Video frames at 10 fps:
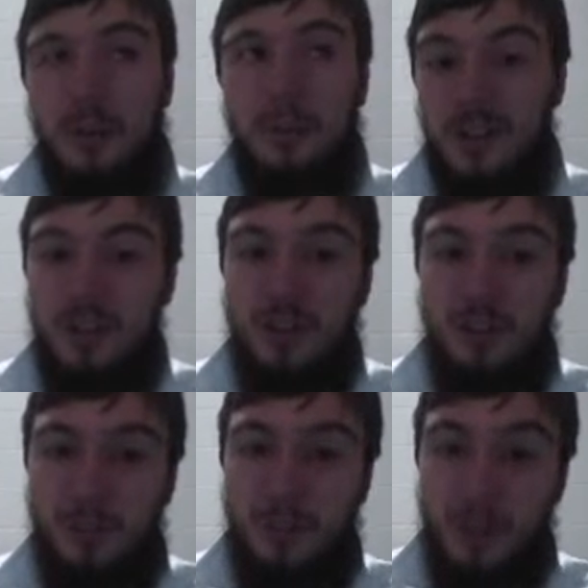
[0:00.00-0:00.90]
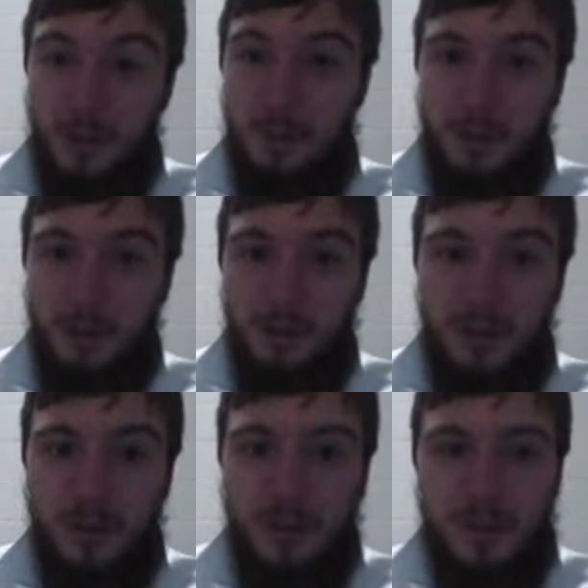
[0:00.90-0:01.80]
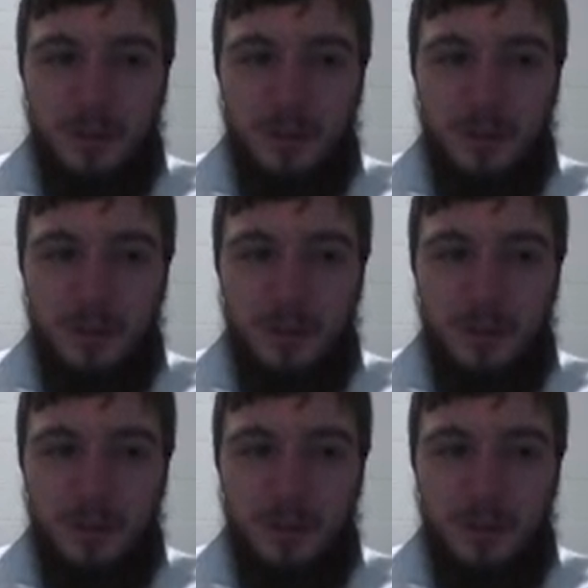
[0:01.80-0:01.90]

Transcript: the malicious spirit purgatory,